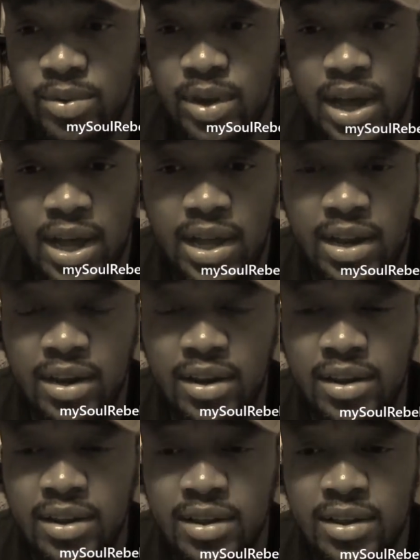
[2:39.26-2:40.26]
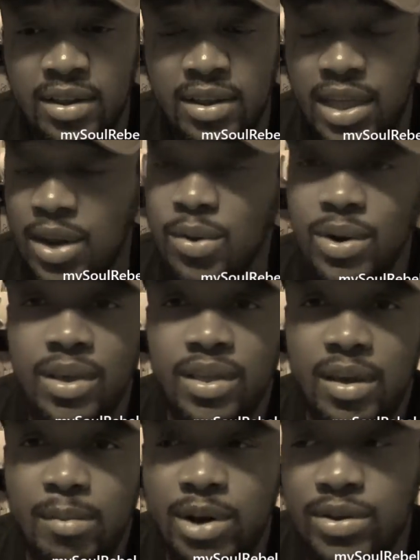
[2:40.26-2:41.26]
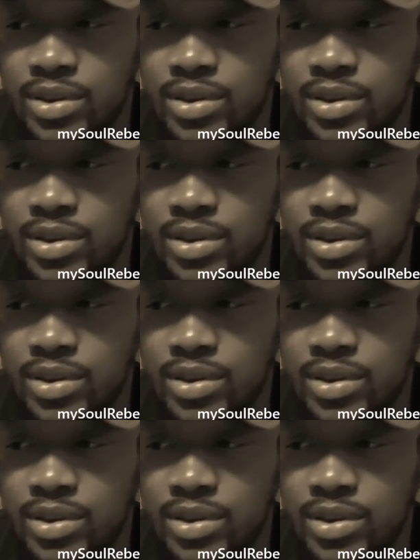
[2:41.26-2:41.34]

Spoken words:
and they do nothing about